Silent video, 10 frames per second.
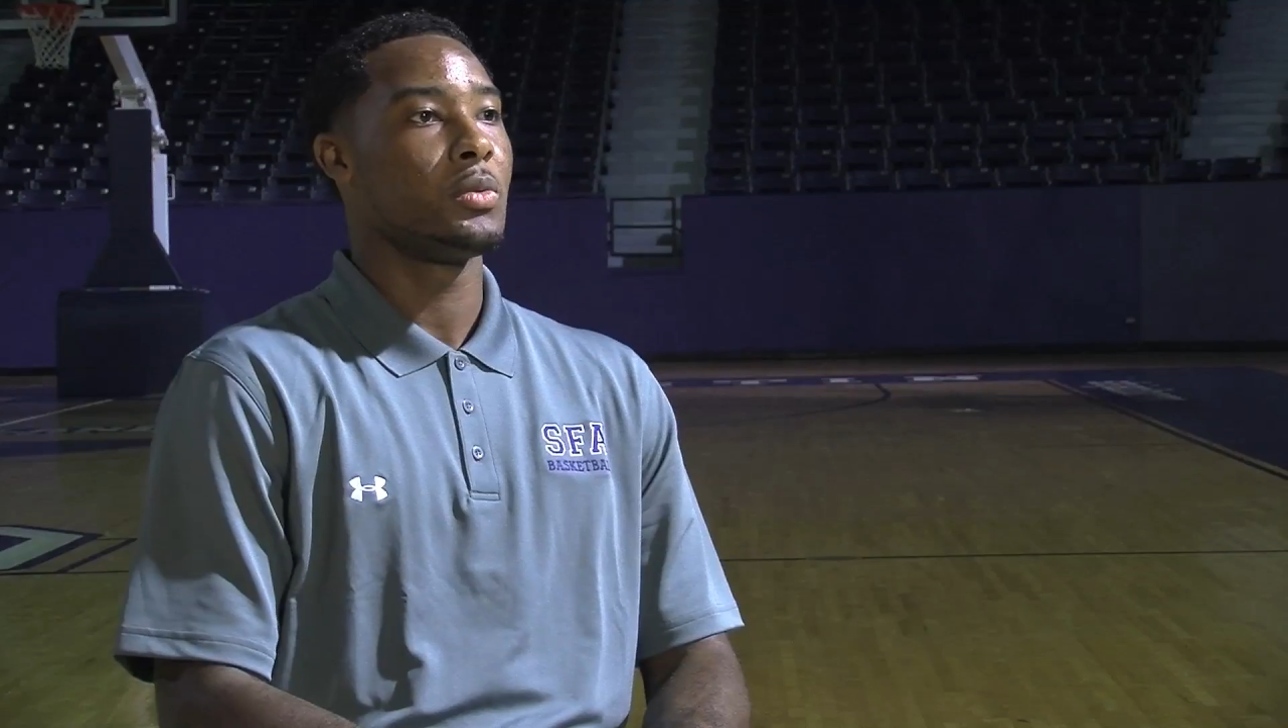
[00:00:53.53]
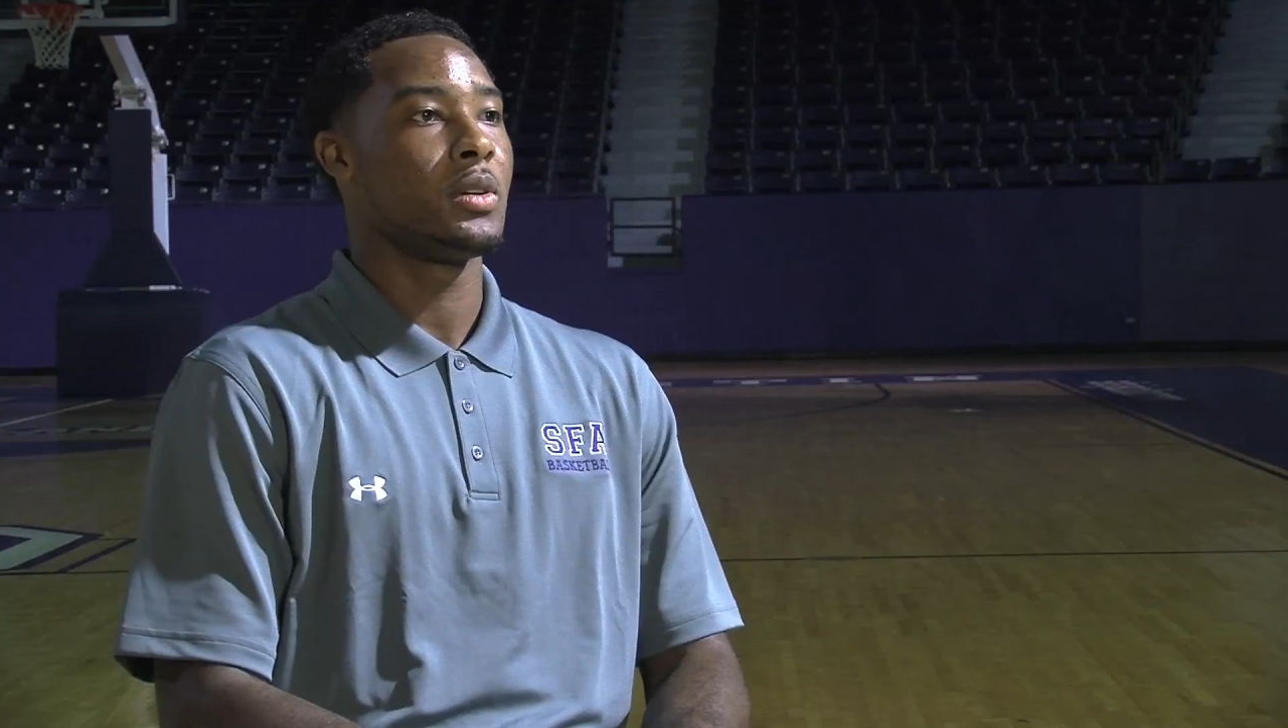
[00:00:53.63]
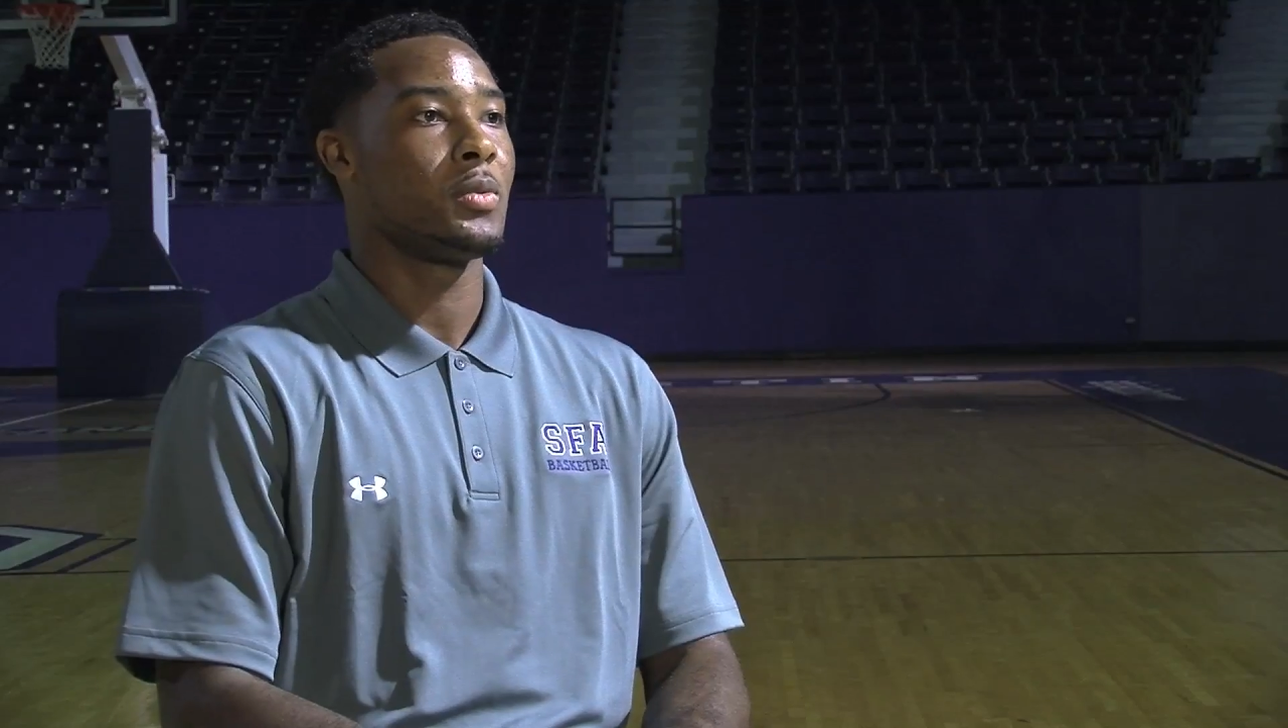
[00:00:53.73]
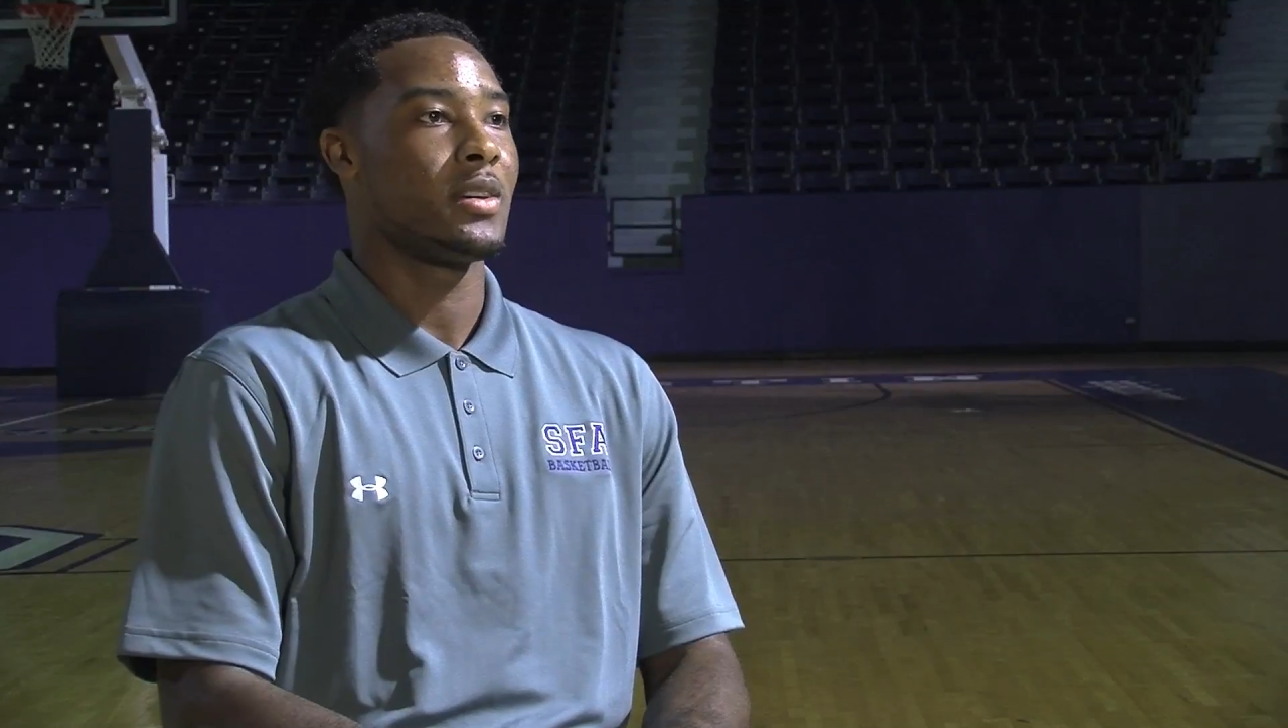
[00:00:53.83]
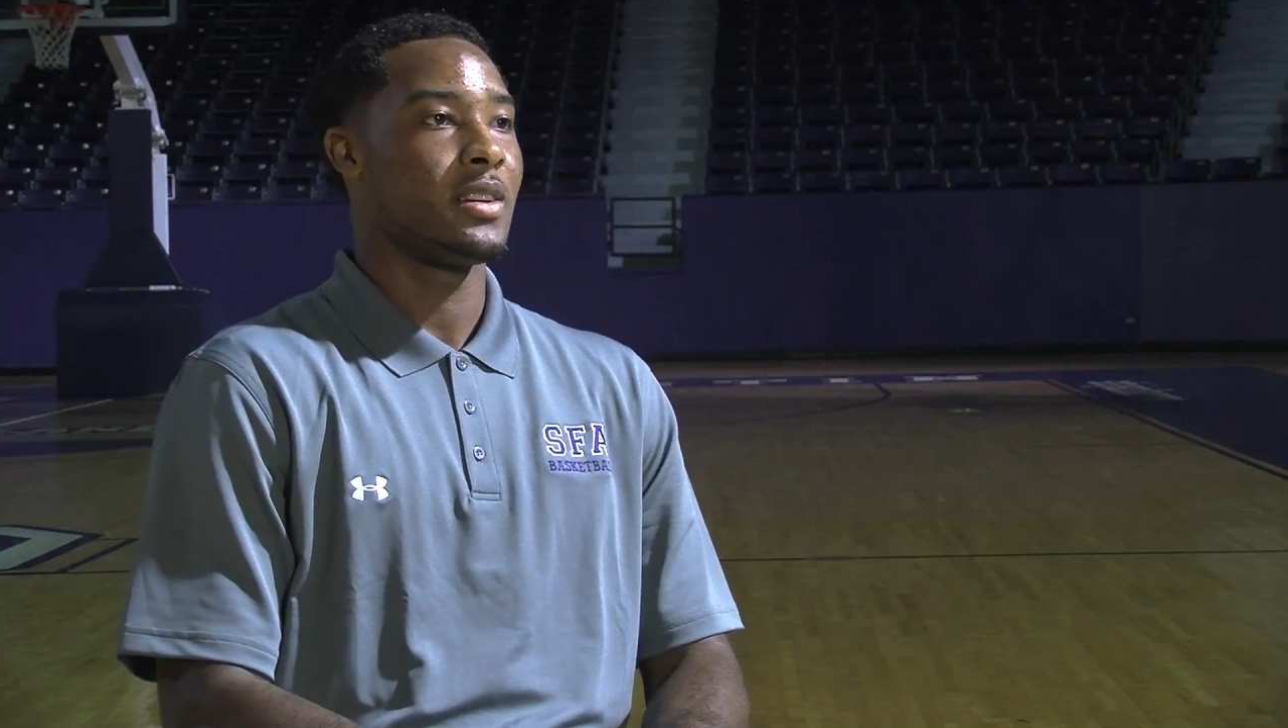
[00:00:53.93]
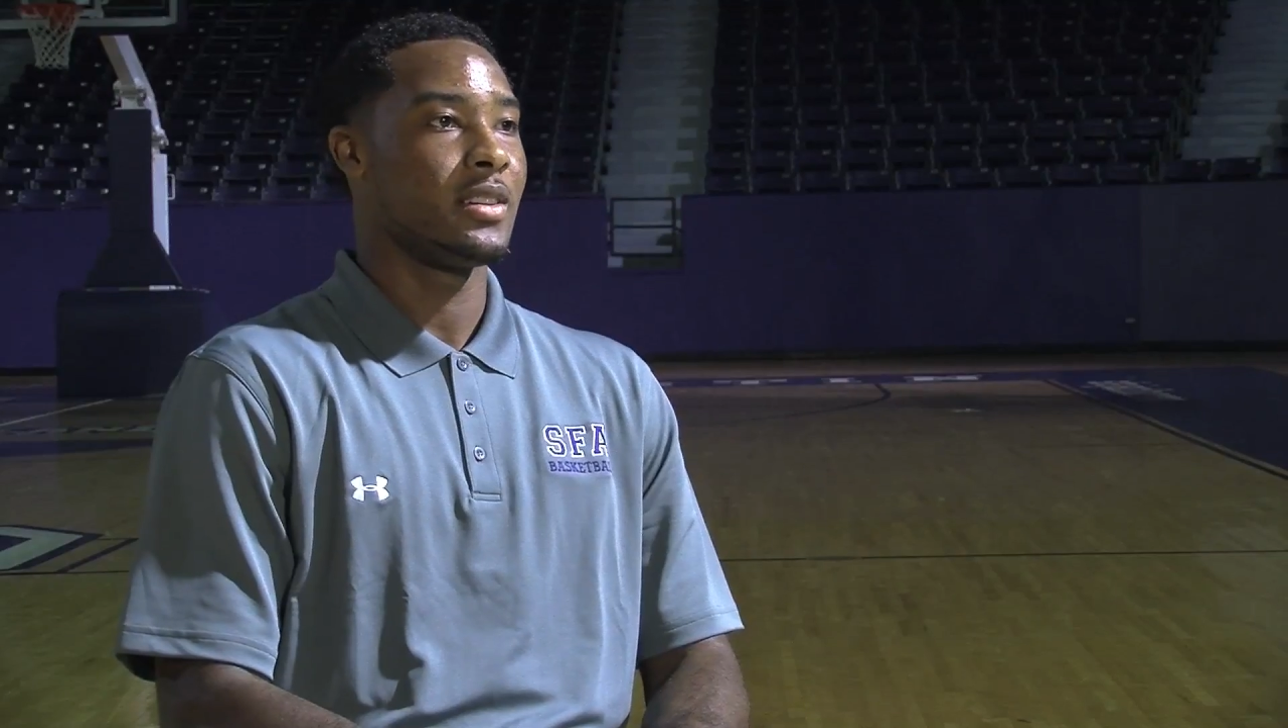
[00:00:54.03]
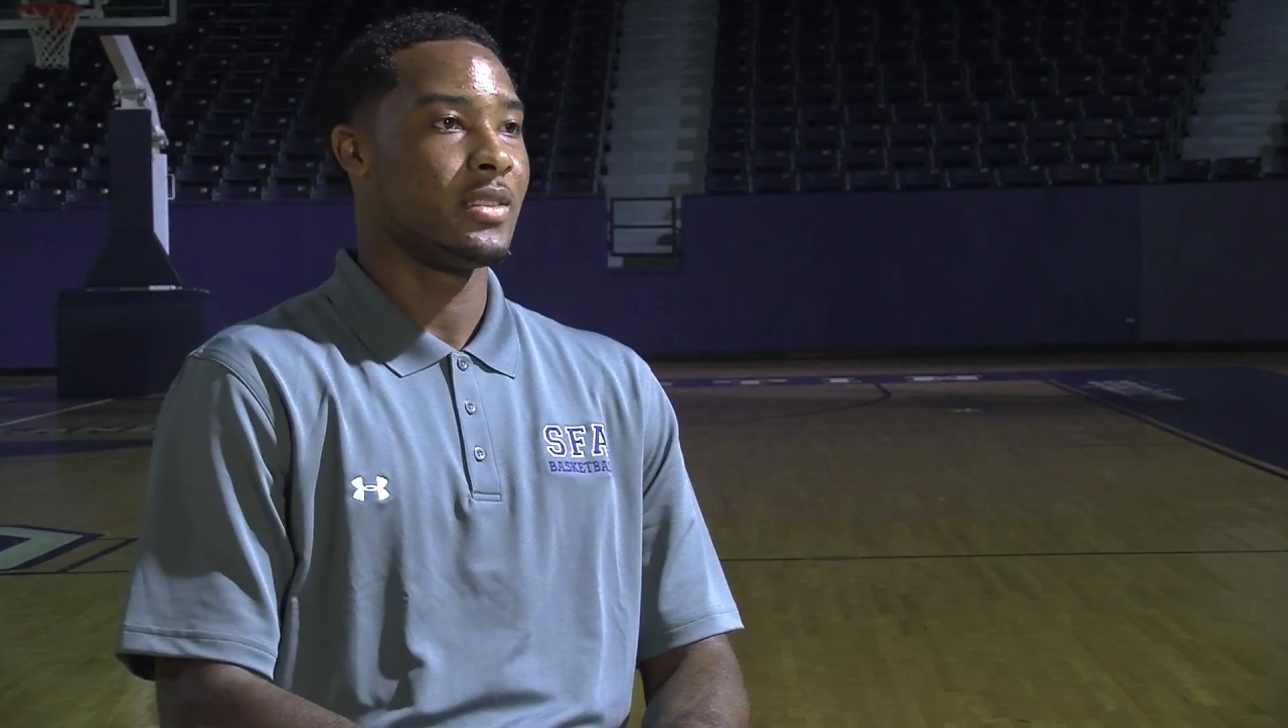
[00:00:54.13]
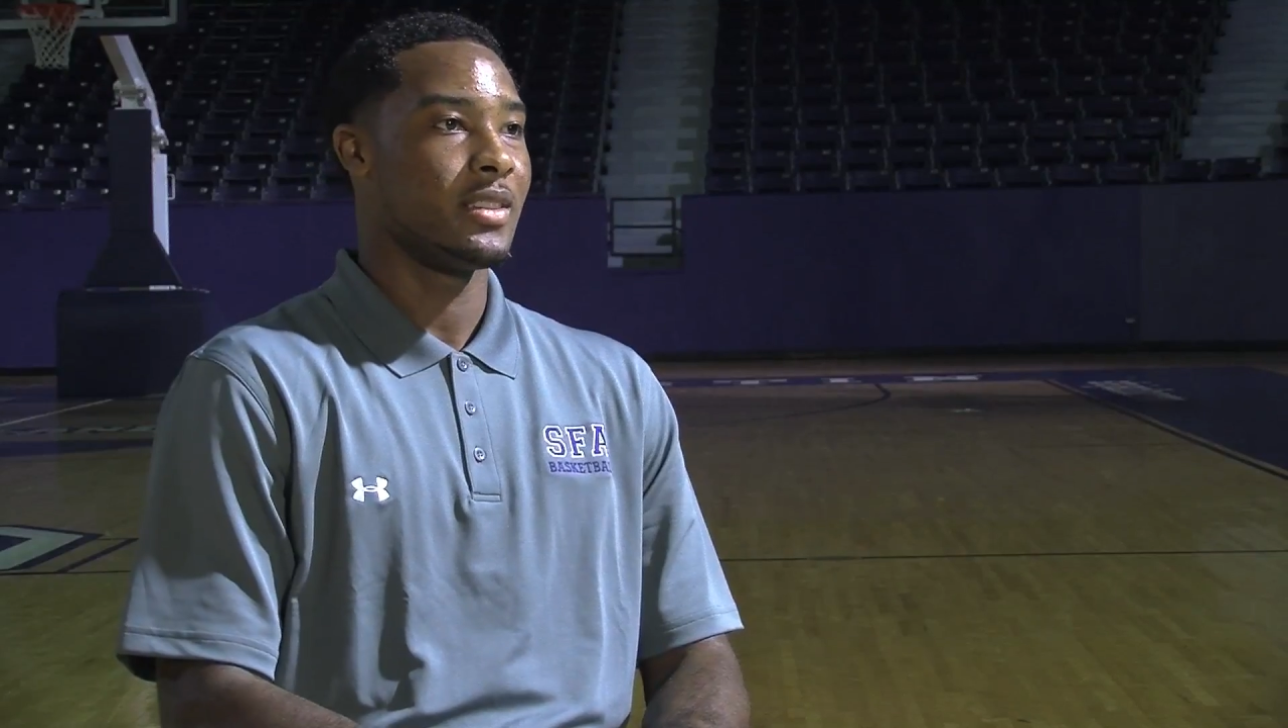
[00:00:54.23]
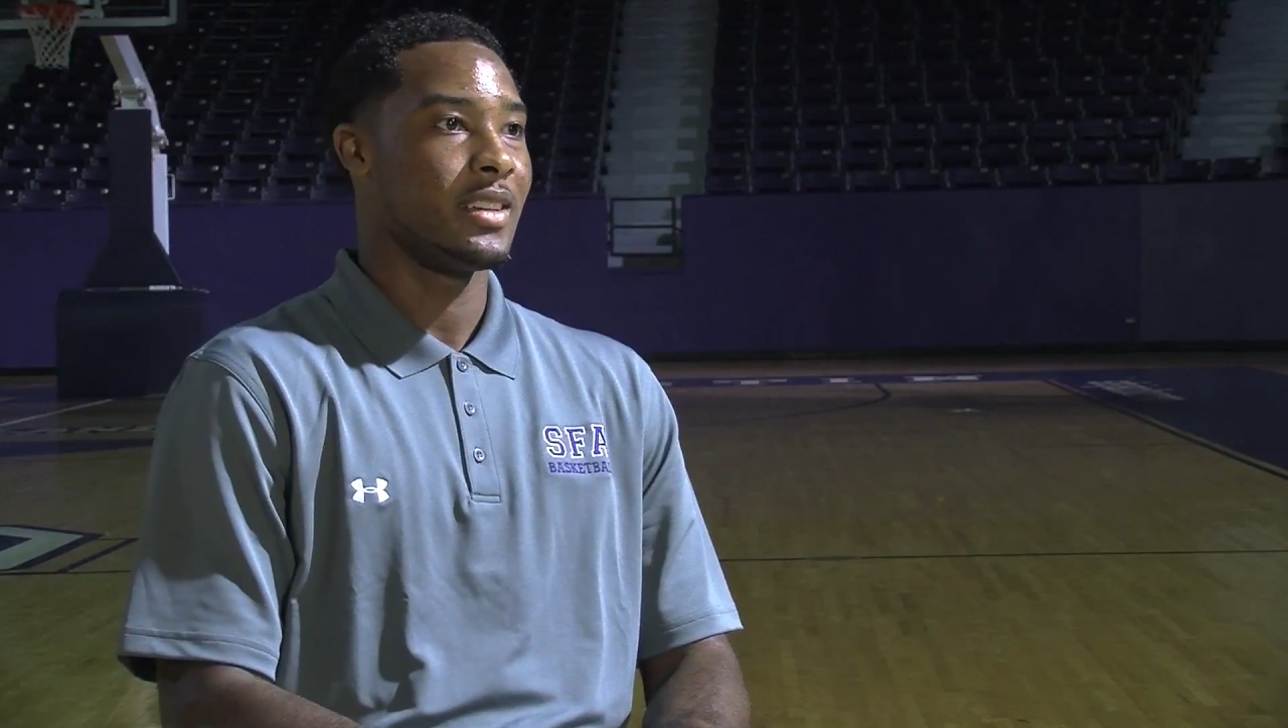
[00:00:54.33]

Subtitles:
one word,